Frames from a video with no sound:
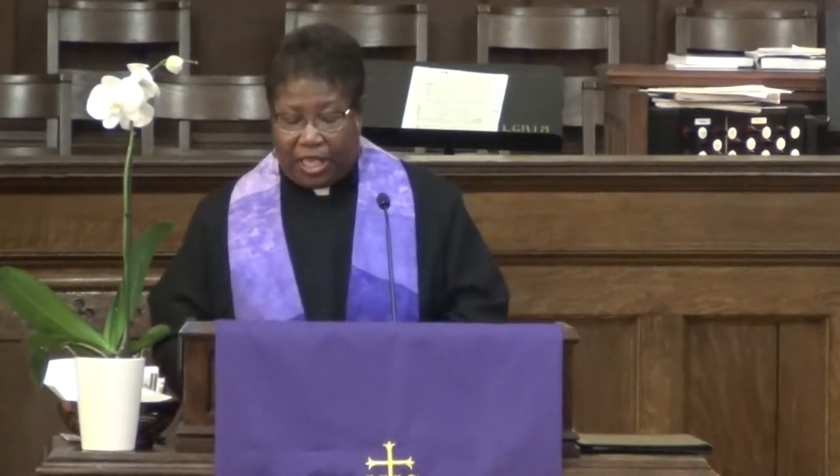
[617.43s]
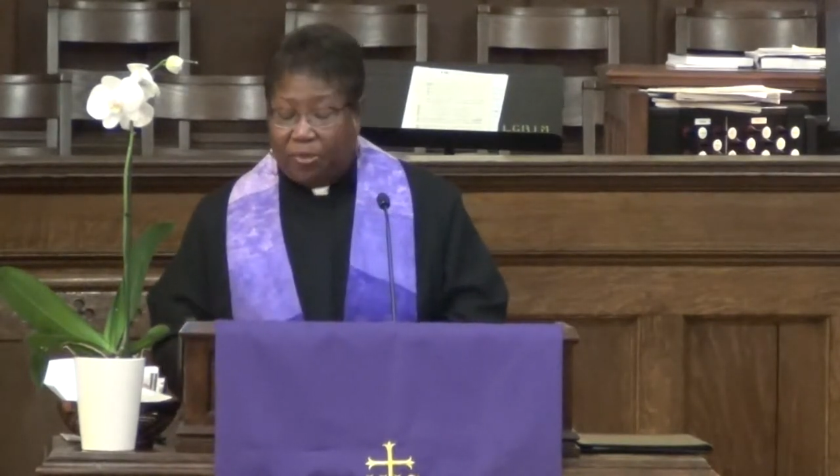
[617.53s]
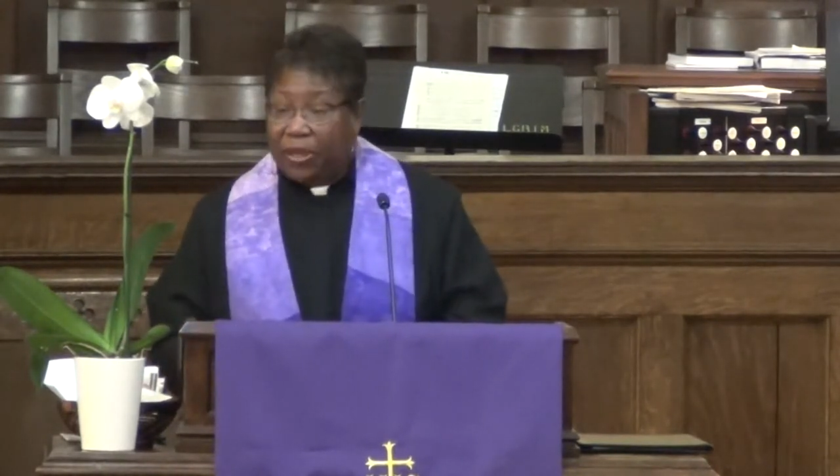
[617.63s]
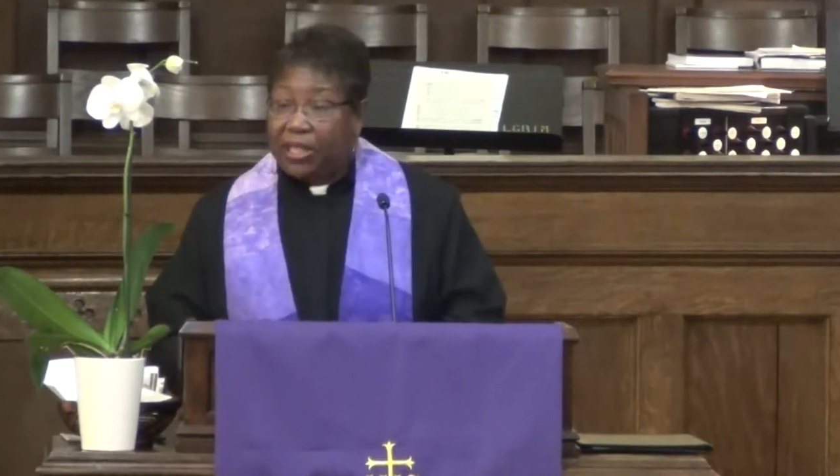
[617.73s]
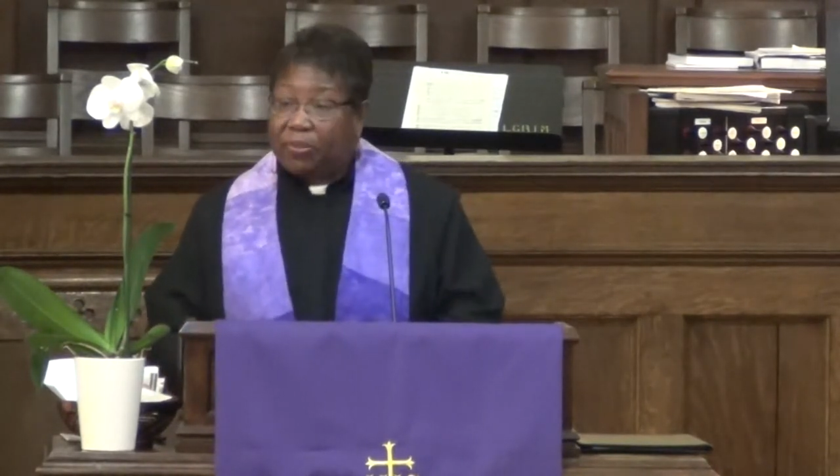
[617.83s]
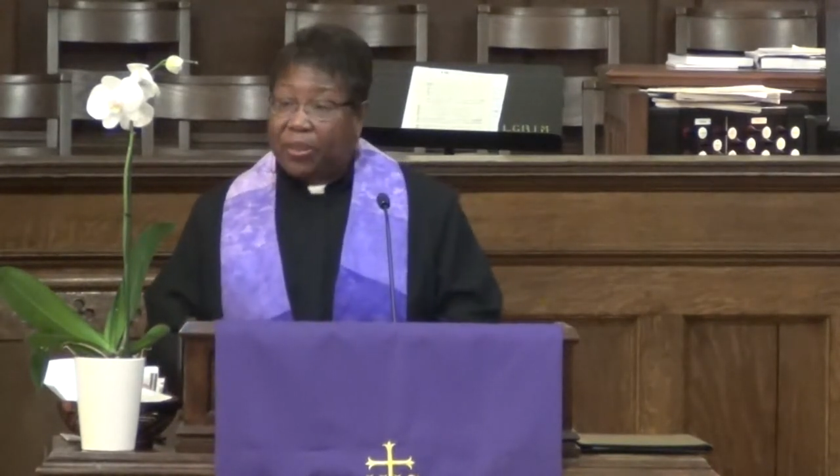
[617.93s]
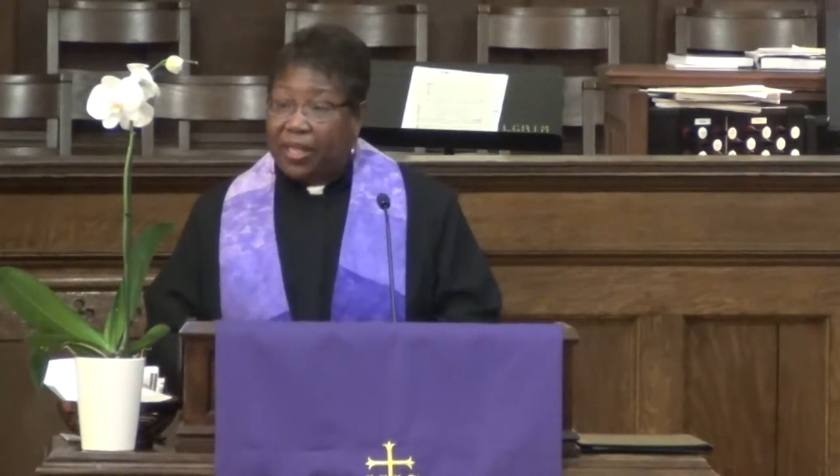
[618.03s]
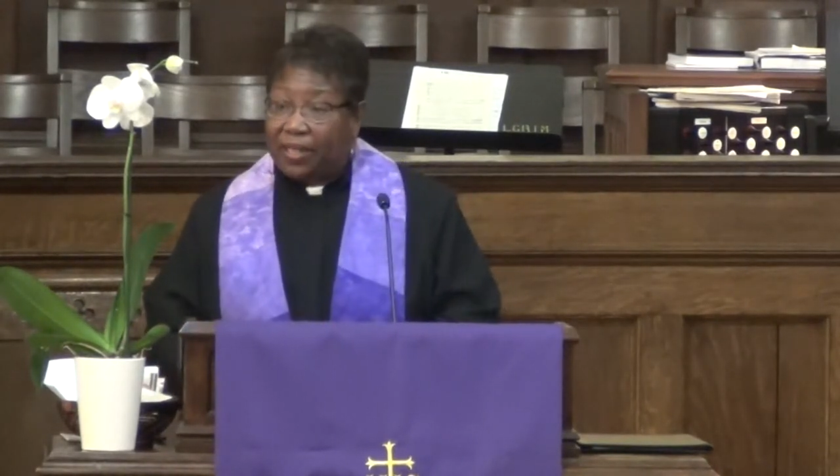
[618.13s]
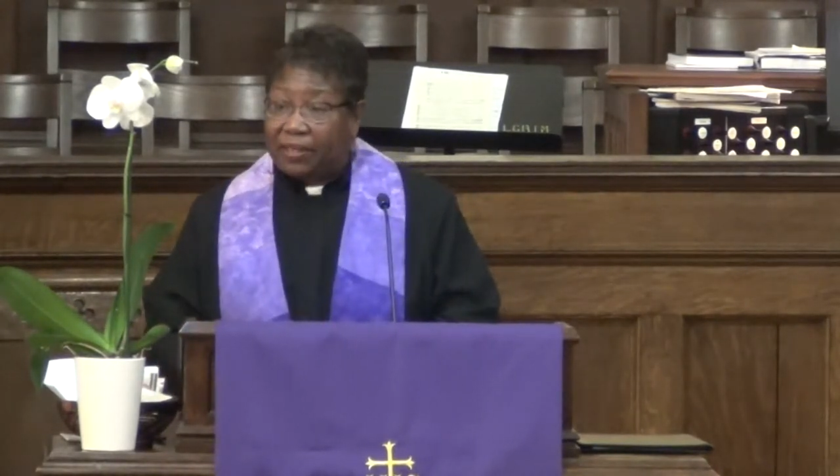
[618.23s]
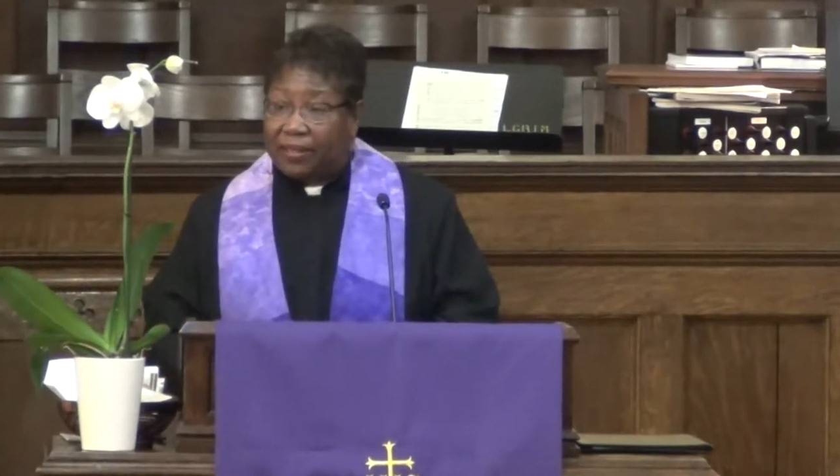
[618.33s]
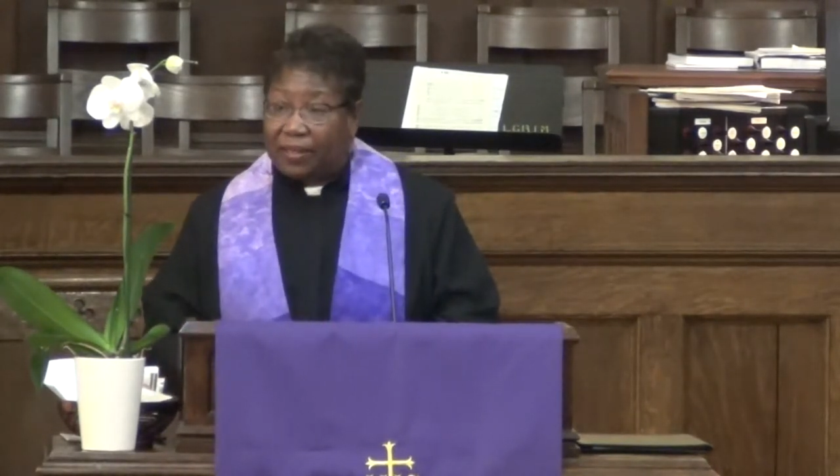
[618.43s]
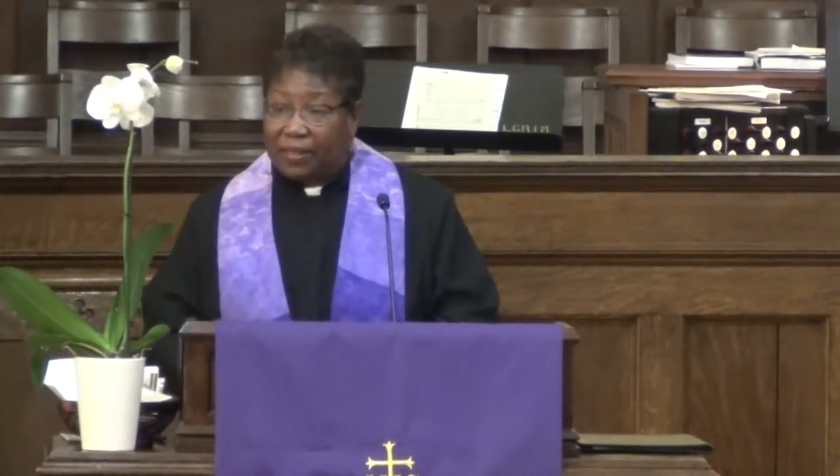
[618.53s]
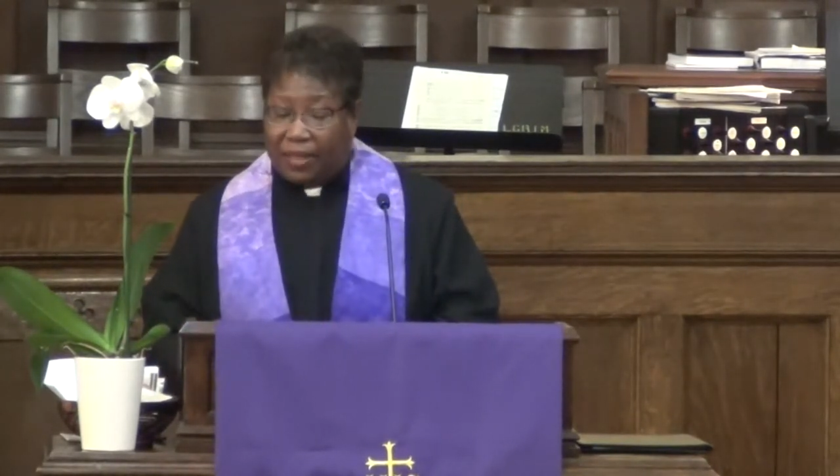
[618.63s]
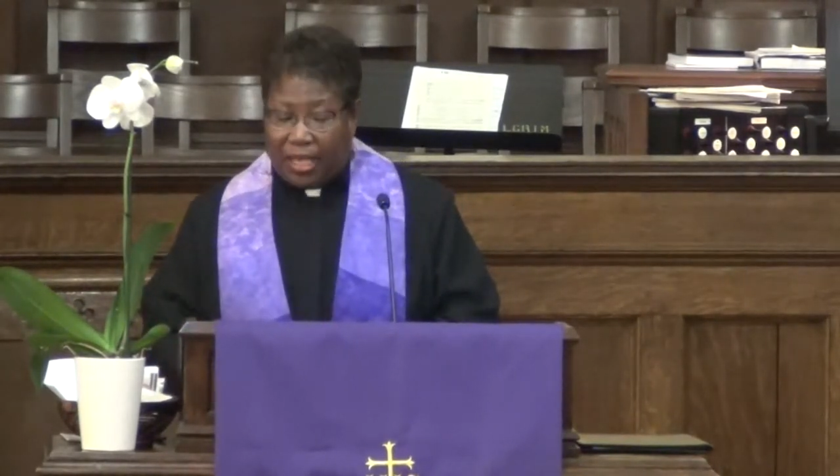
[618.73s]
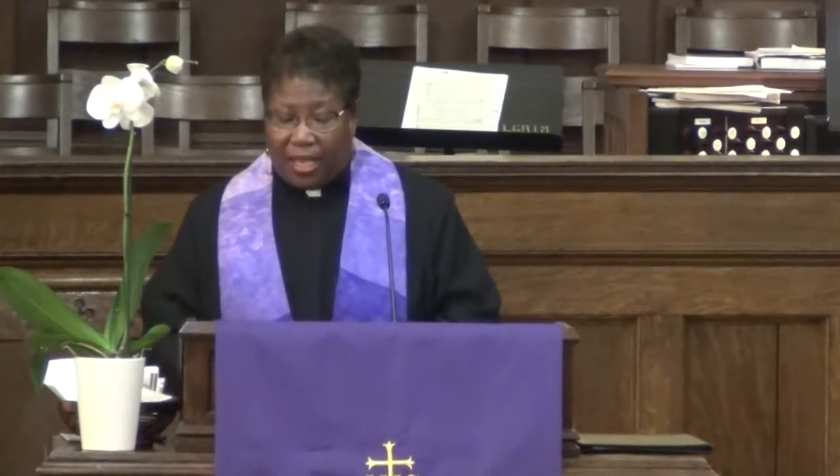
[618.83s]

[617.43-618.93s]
keeping the peace